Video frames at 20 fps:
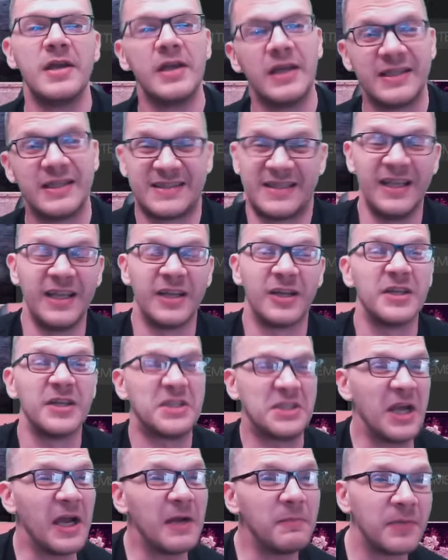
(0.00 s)
Still a good
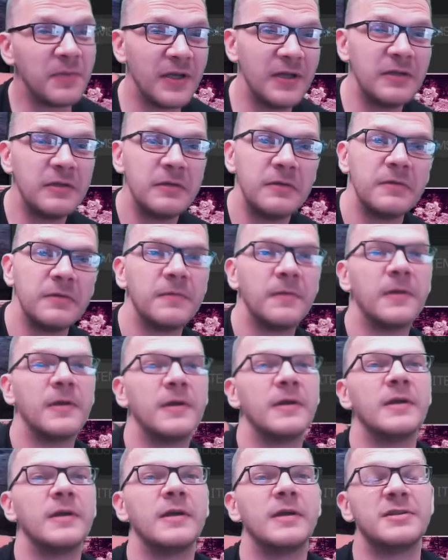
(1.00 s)
champion.
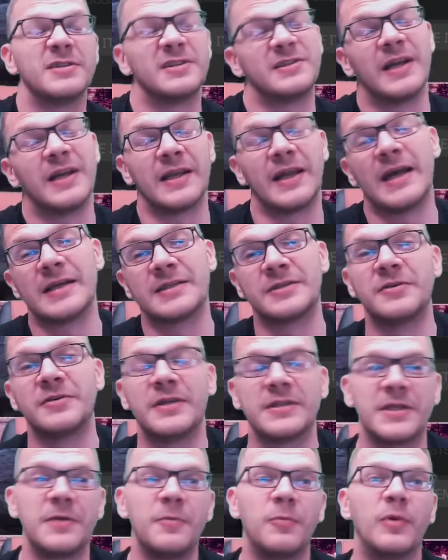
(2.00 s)
Not as good
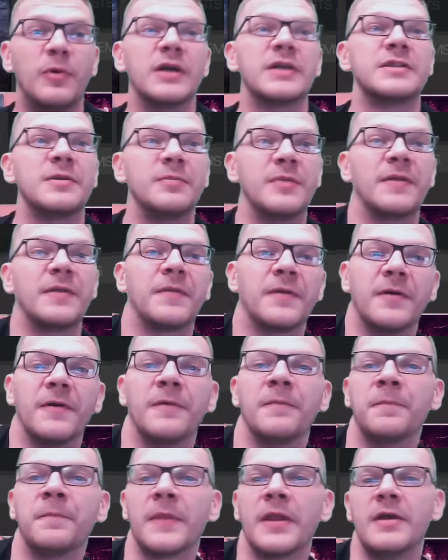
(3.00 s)
as he was a month ago.
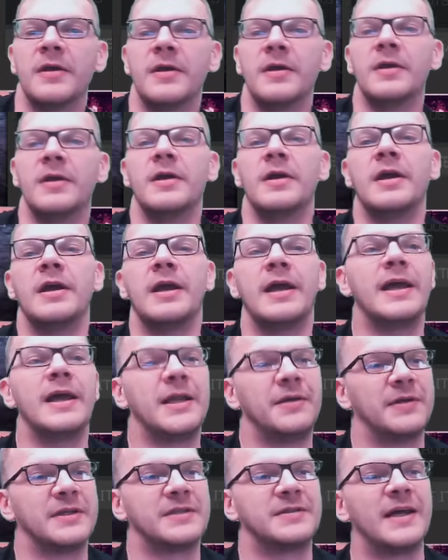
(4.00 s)

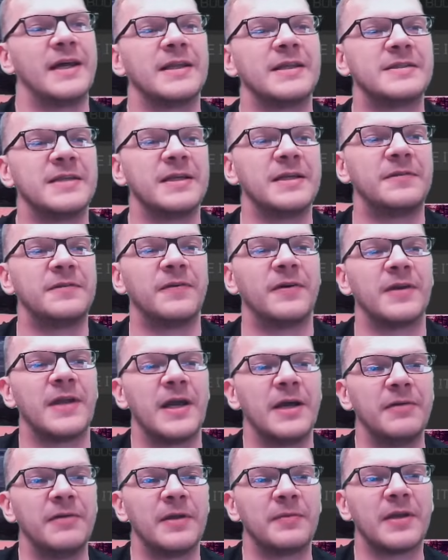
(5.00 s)
Anyways, that is it for
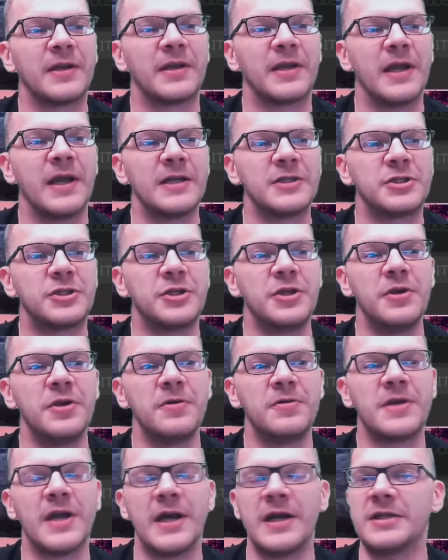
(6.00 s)
now, and I'm going to catch
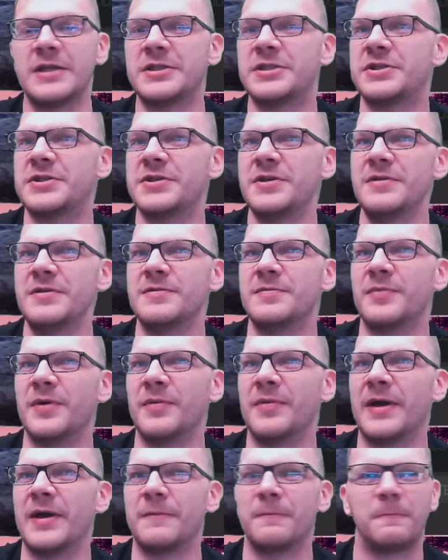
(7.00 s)
you guys soon.
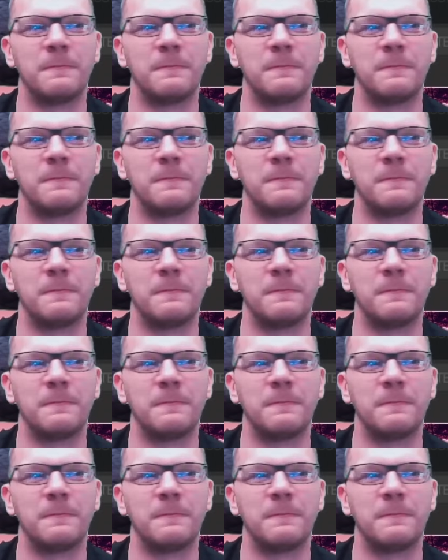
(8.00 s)
Bye-bye.